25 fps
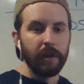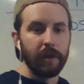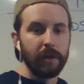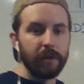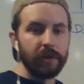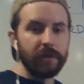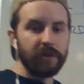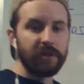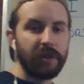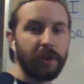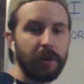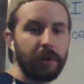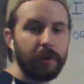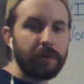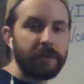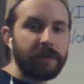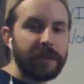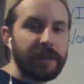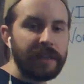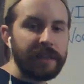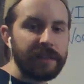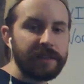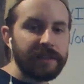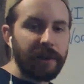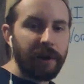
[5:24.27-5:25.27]
So
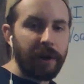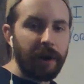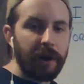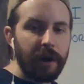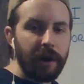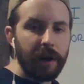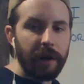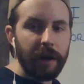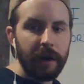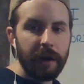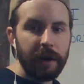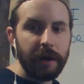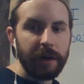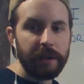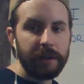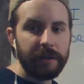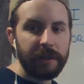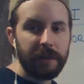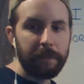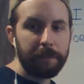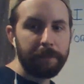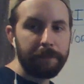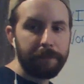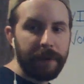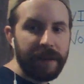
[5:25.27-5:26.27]
these are the
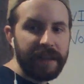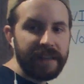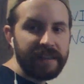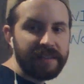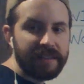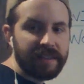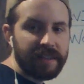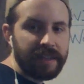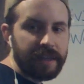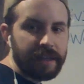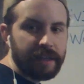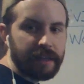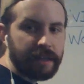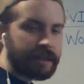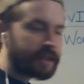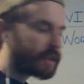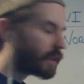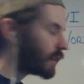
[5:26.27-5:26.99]
basic,